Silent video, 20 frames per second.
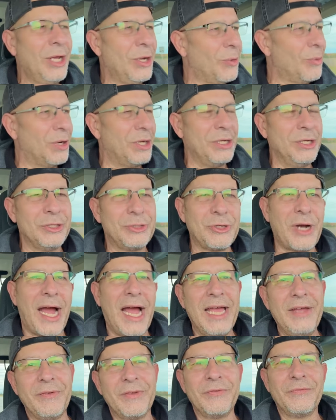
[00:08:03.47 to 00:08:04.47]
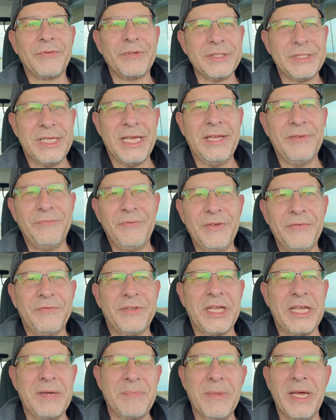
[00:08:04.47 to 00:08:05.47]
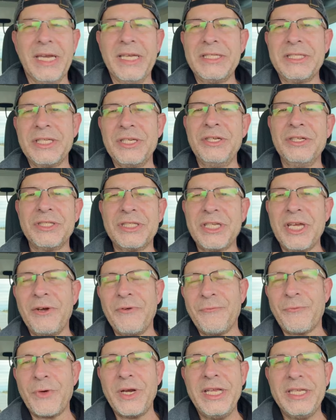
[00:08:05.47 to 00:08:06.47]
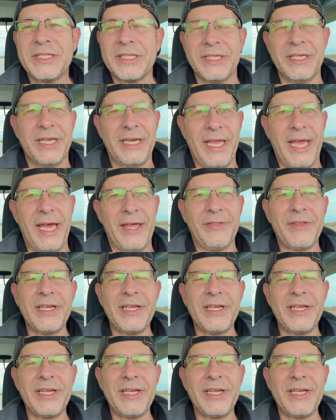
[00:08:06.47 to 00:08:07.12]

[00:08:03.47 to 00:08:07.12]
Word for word: where you're driving for 10, 15 minutes and you're still freezing to death